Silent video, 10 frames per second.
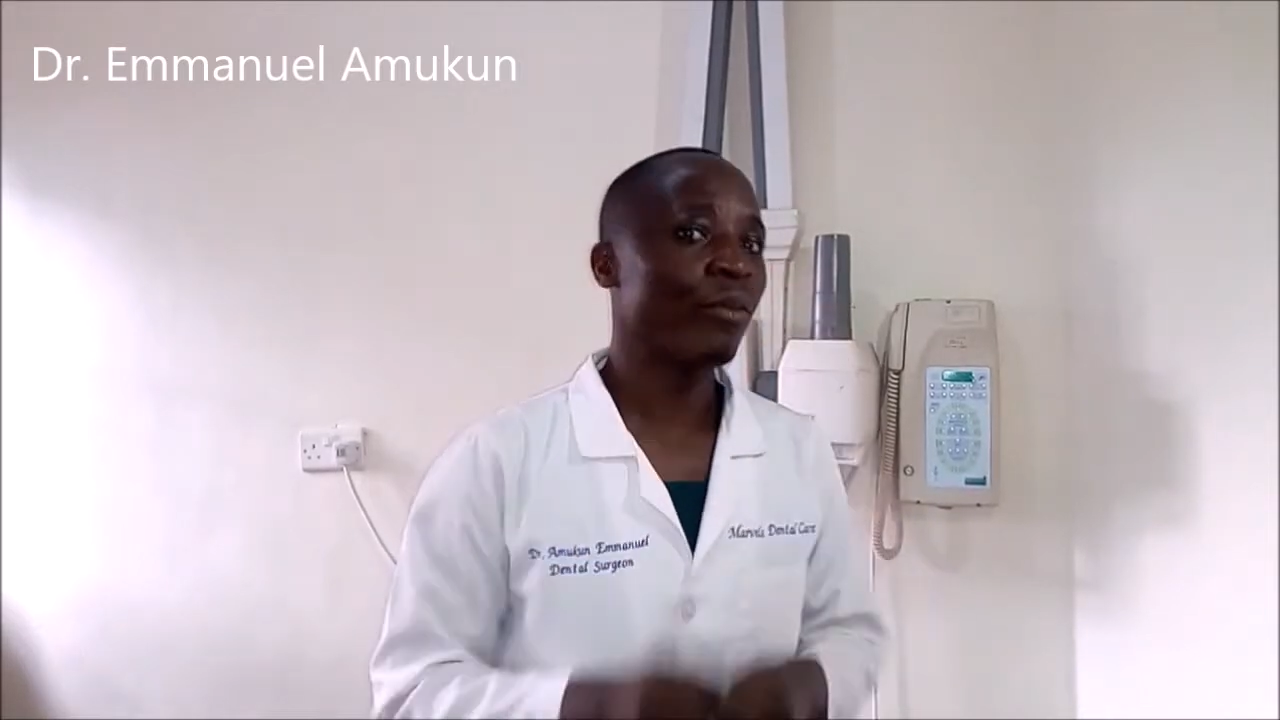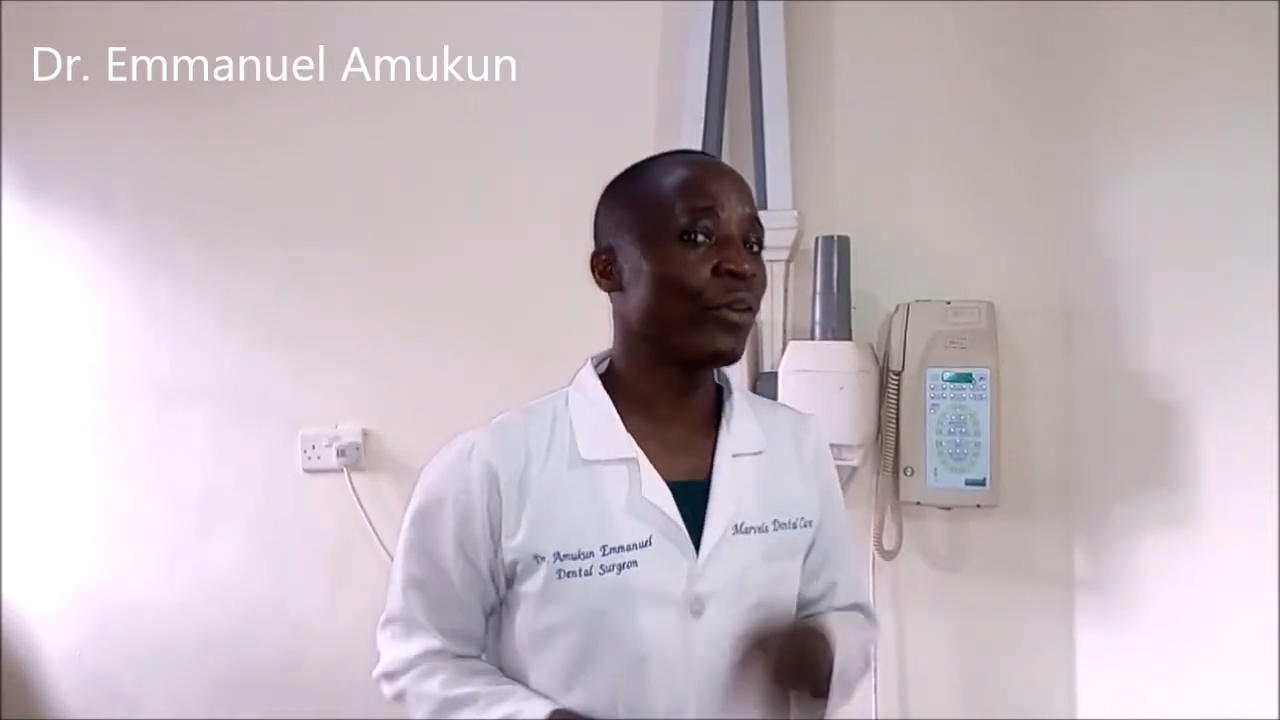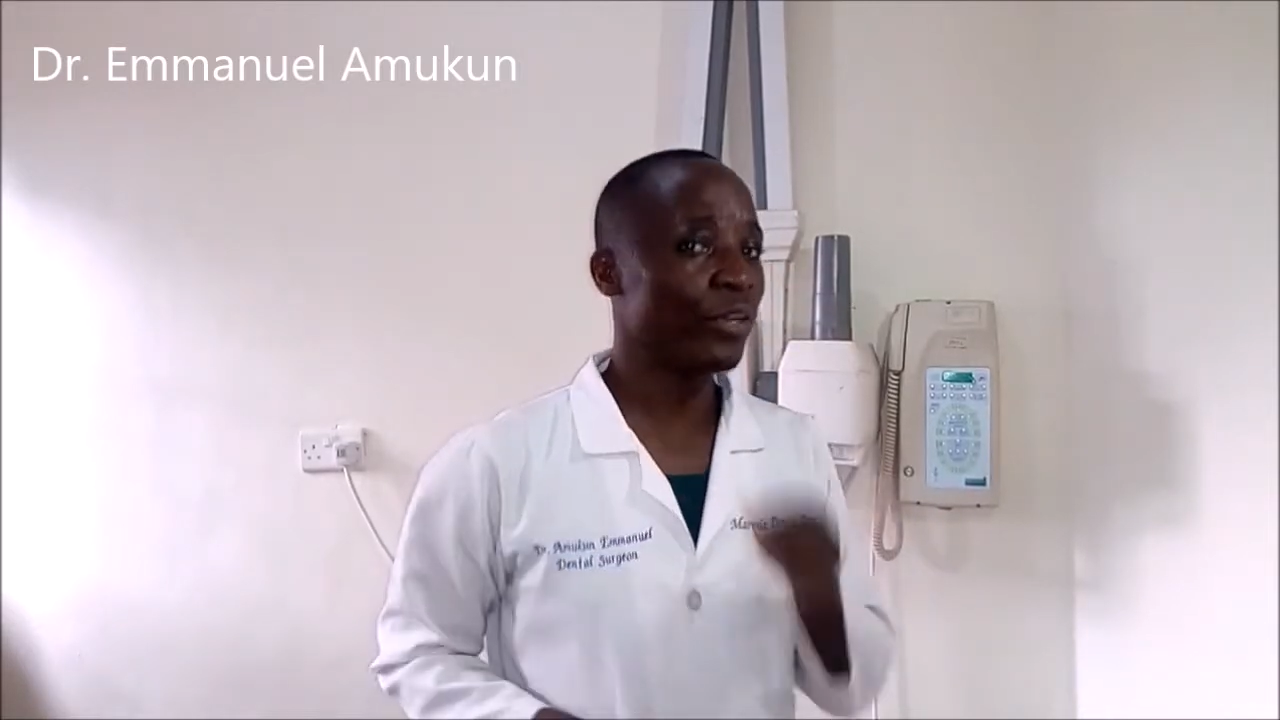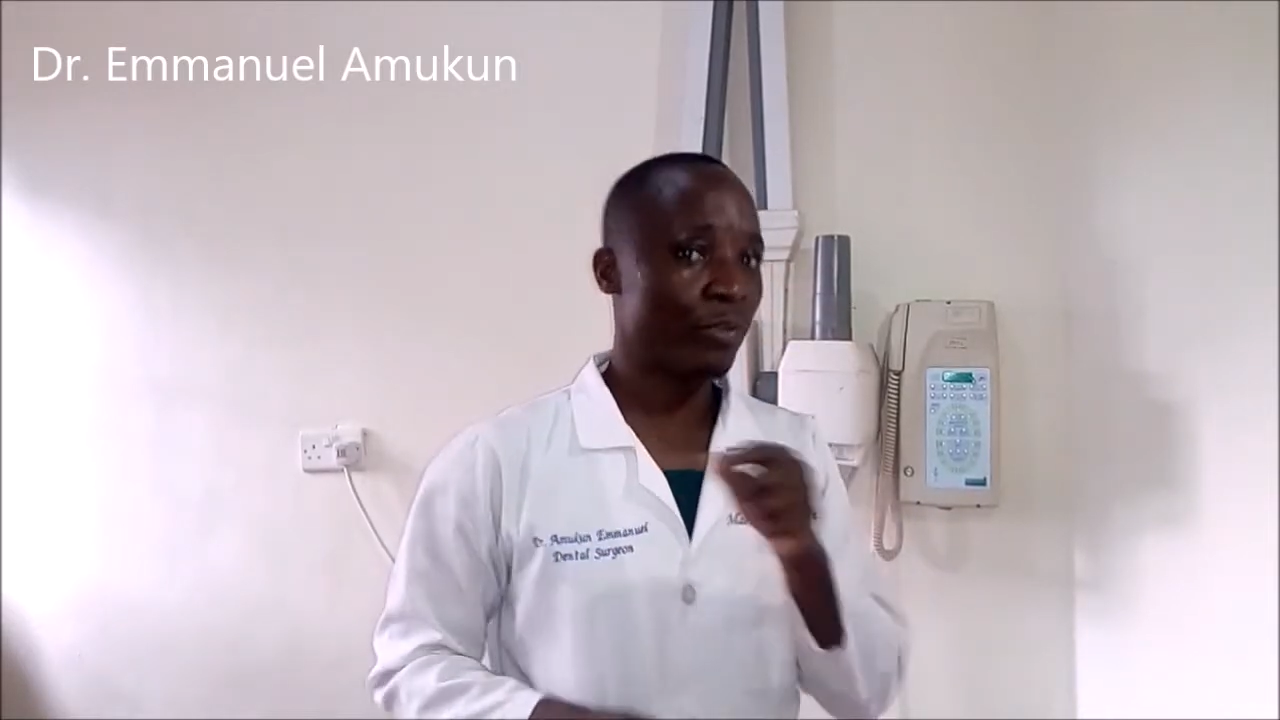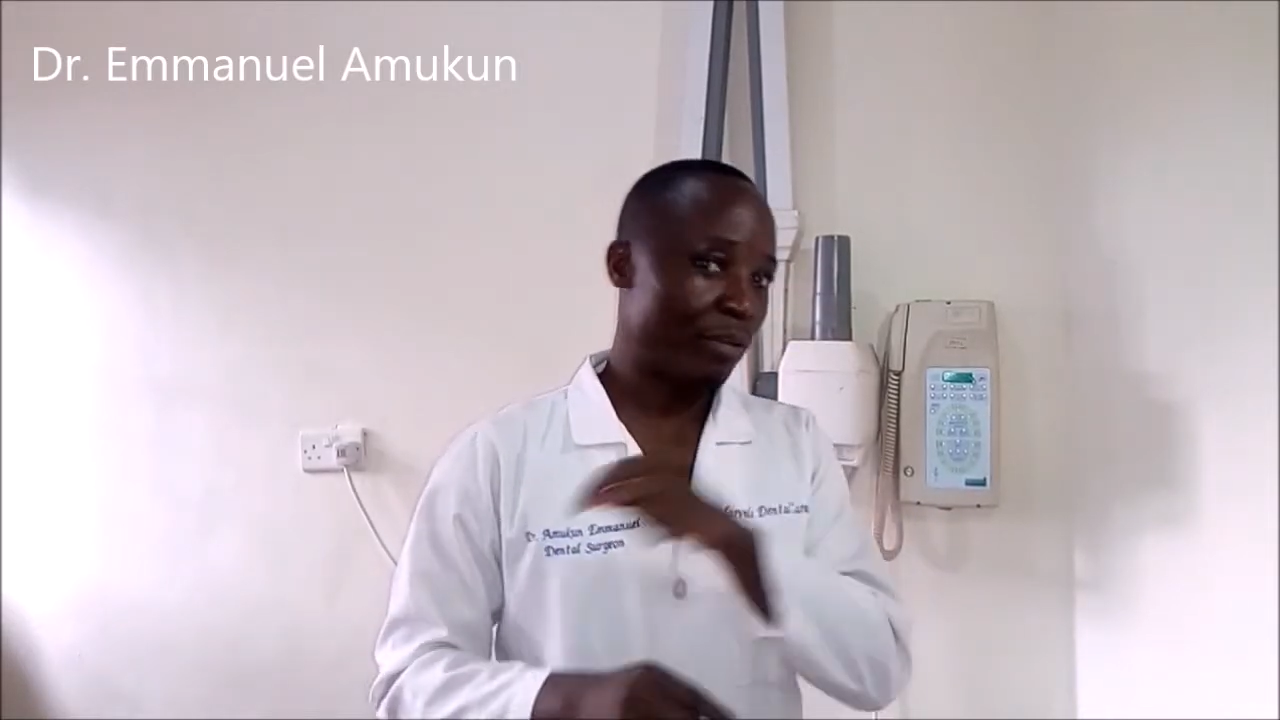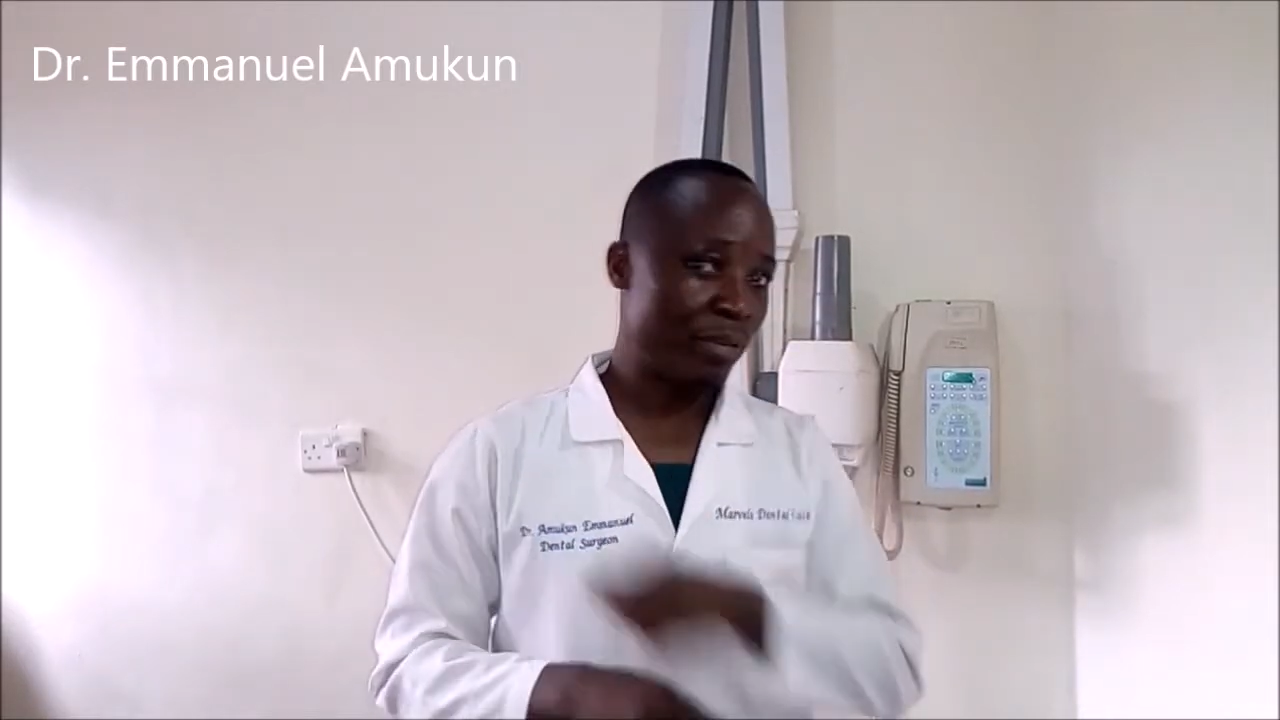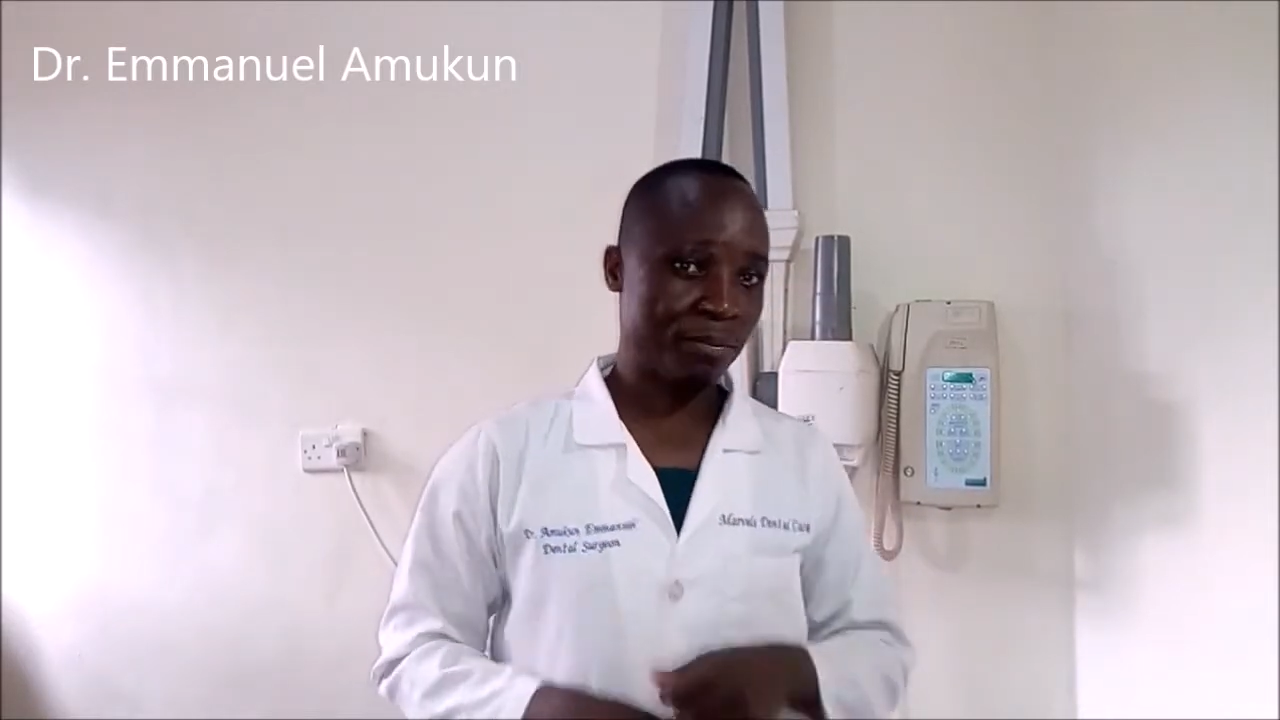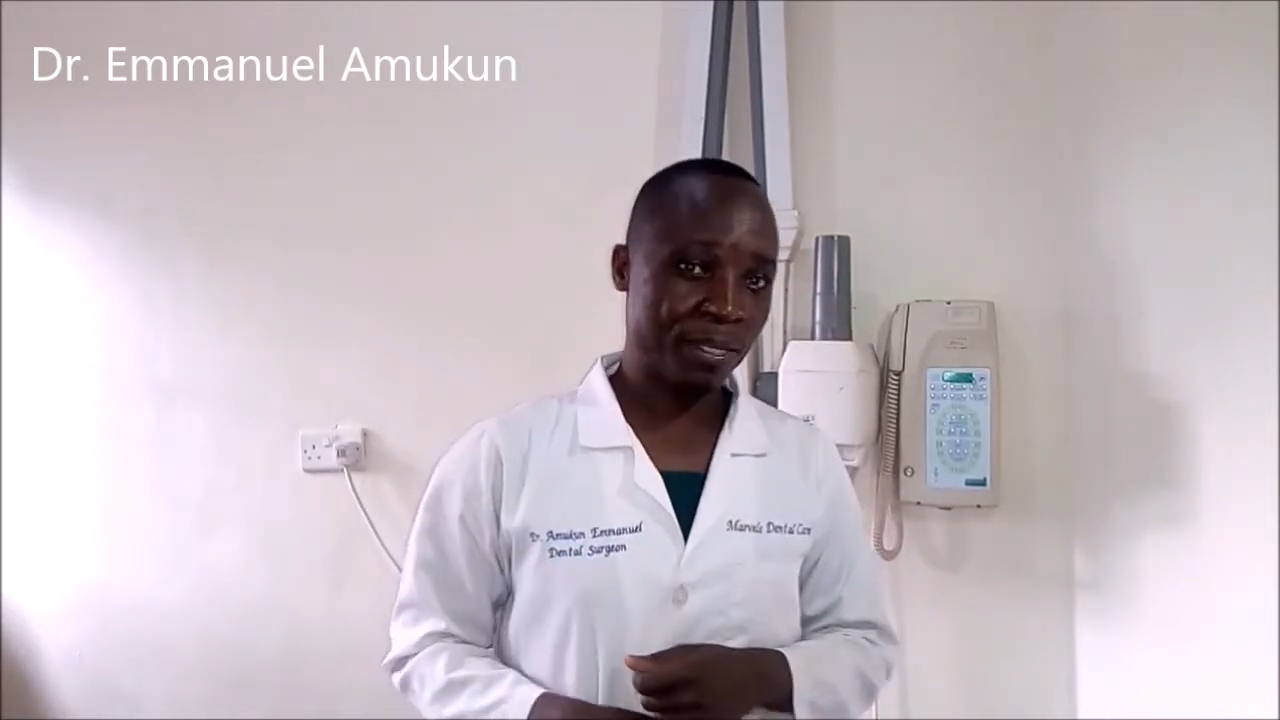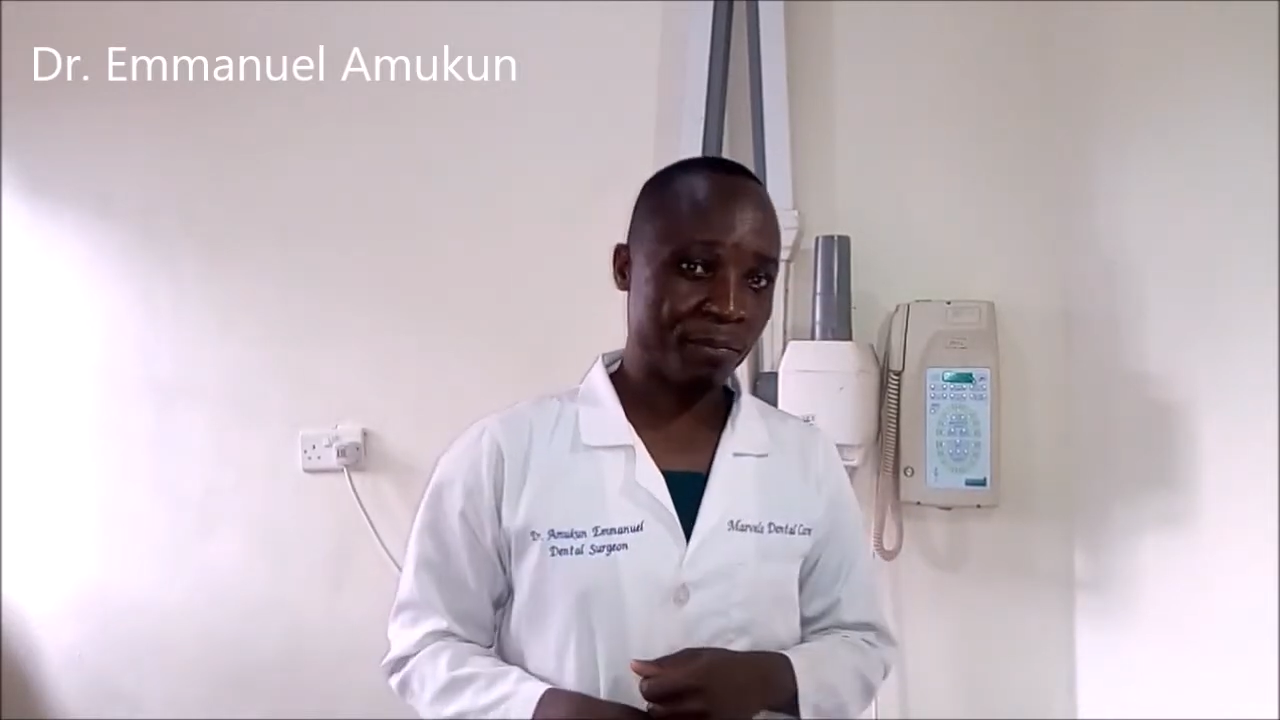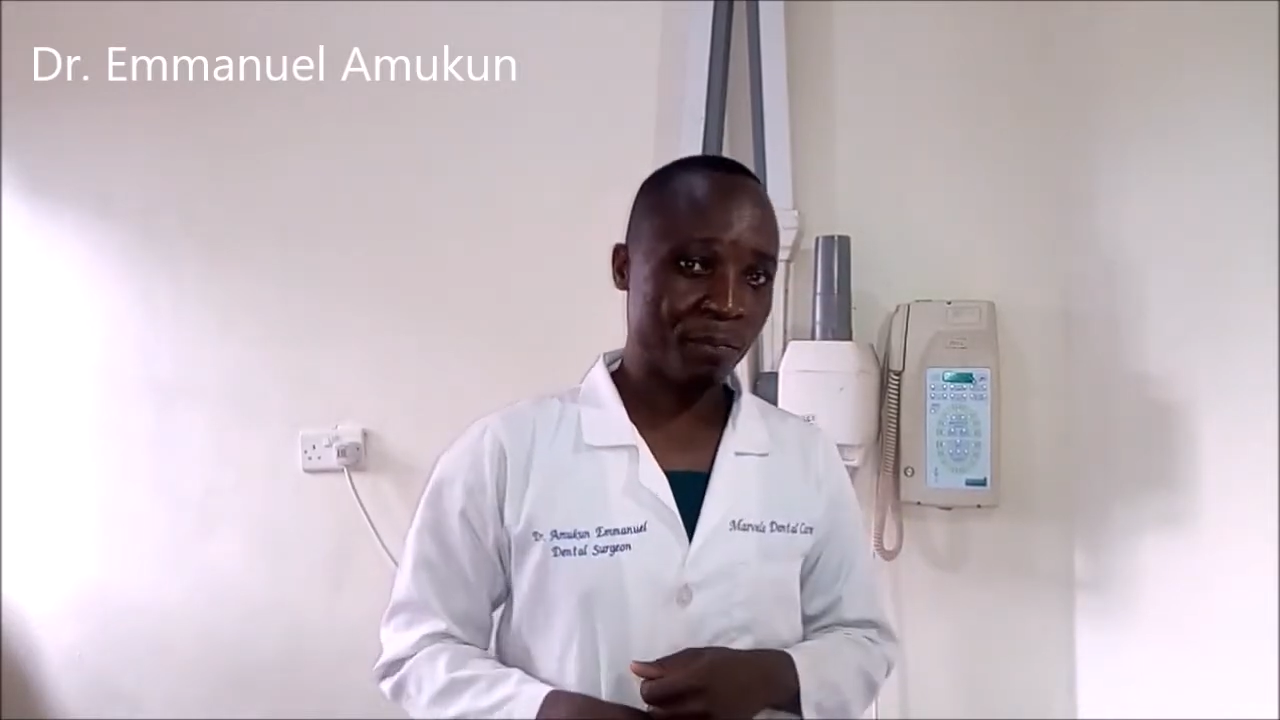or your
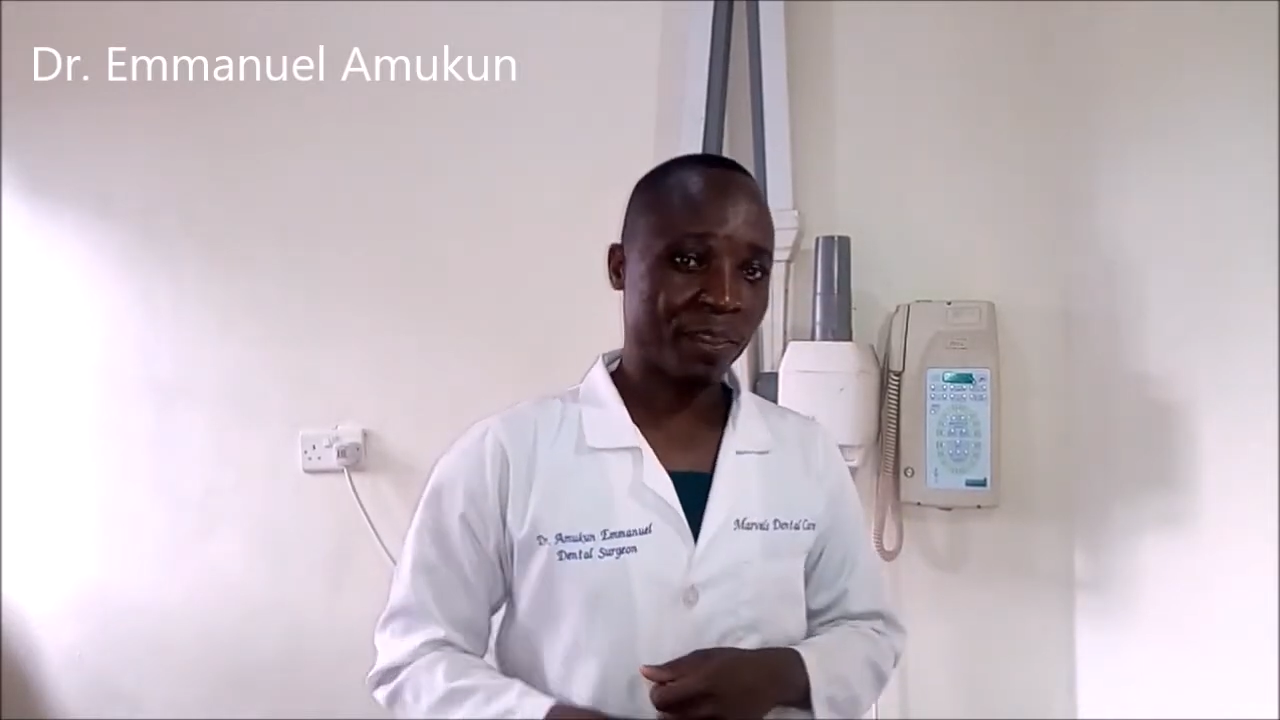baby.